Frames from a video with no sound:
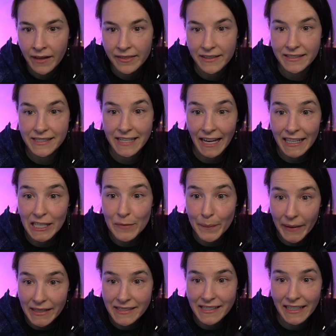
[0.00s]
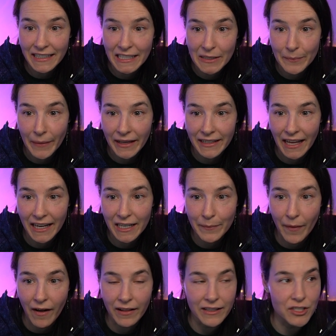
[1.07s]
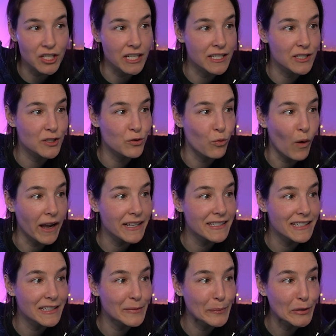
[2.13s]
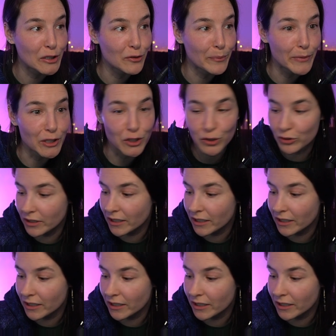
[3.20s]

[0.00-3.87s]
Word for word: The second best-selling magnetic polish is Twice in a Blue Moon.